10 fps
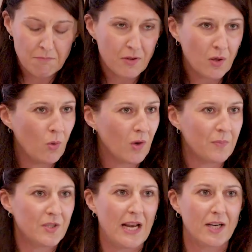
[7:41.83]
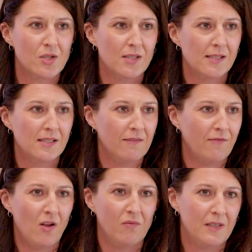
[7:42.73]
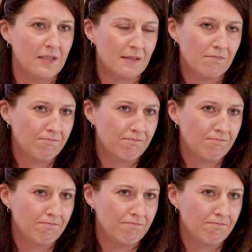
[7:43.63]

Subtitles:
But the Court of Protection's involvement